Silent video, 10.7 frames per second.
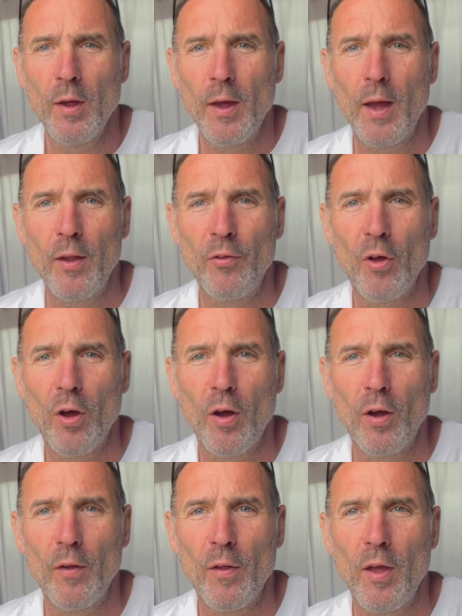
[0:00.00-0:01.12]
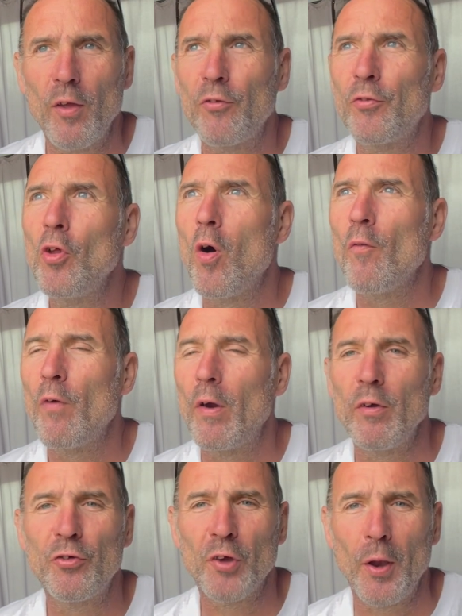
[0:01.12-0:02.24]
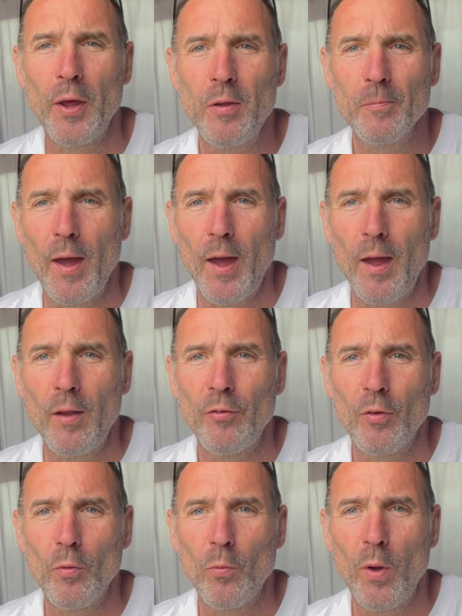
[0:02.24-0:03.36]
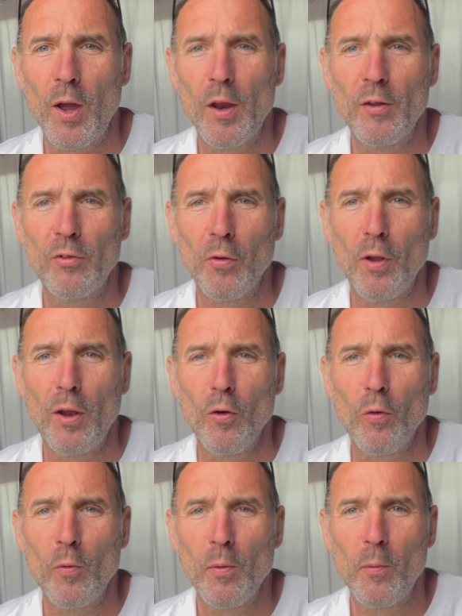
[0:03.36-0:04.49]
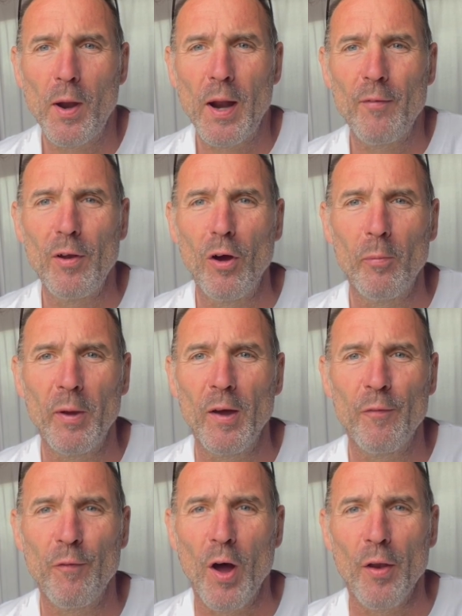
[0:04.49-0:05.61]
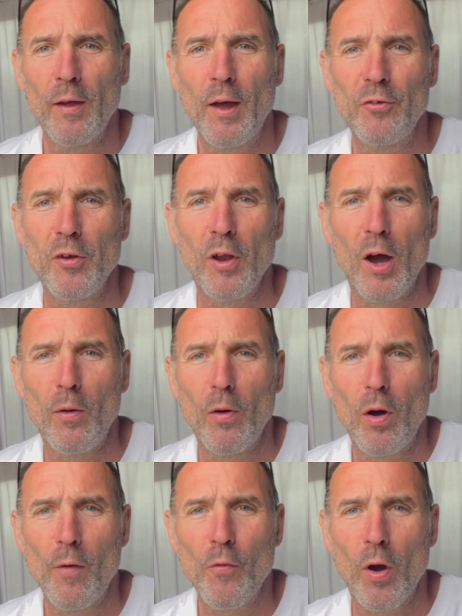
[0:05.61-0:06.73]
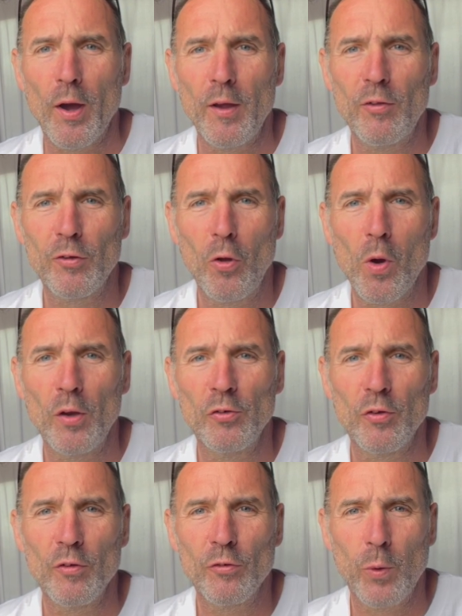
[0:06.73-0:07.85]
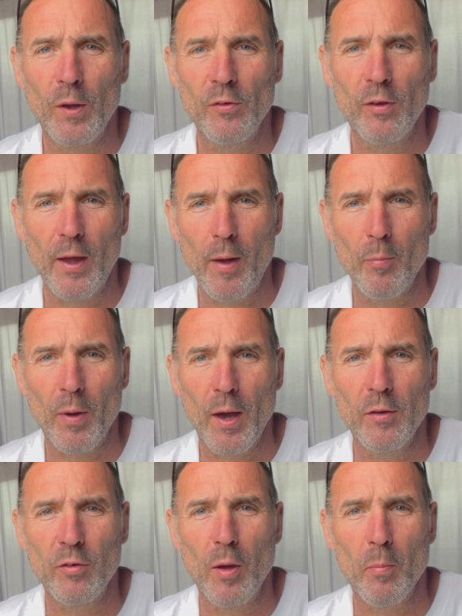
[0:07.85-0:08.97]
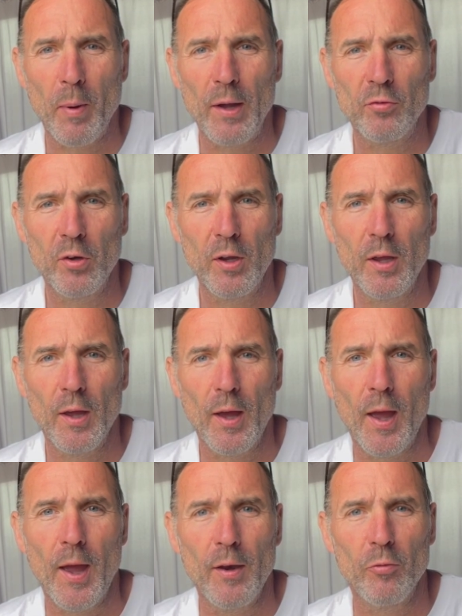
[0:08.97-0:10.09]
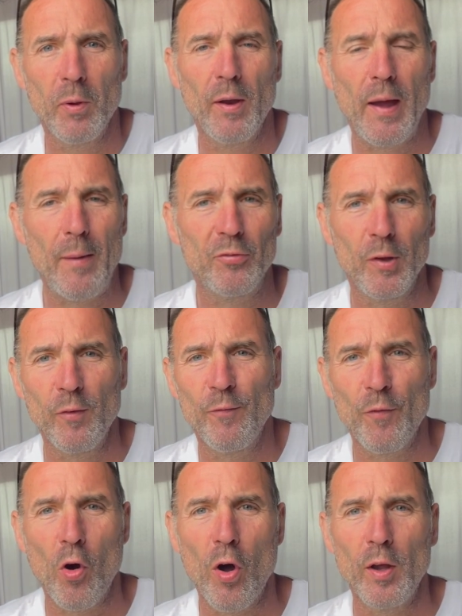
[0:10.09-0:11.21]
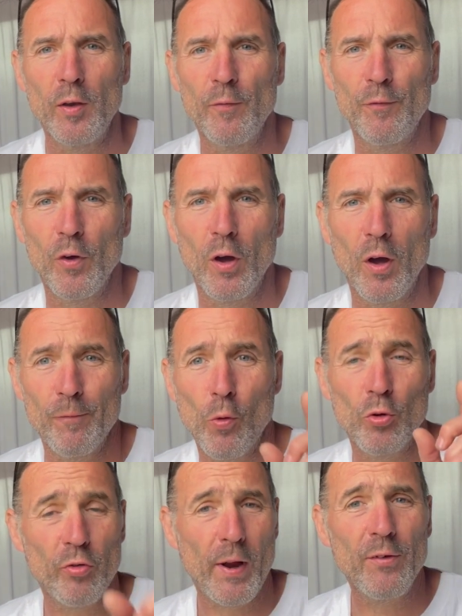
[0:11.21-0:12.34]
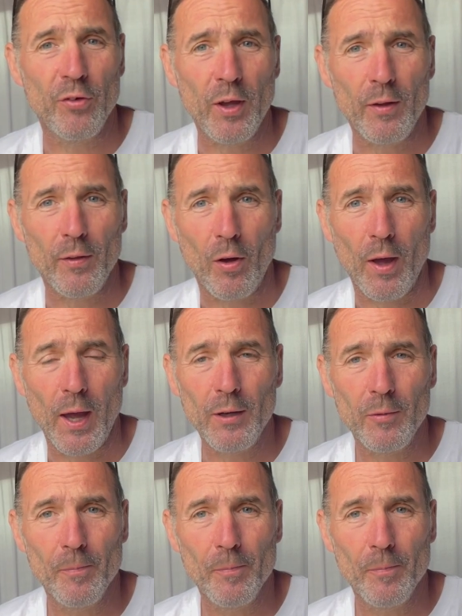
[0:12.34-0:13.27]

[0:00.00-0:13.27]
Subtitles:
and it's not very sunny, and we're going to have a little bit of fun. As you know, I've got a 220 amp AGM battery and it's been absolutely fine for full transit that I had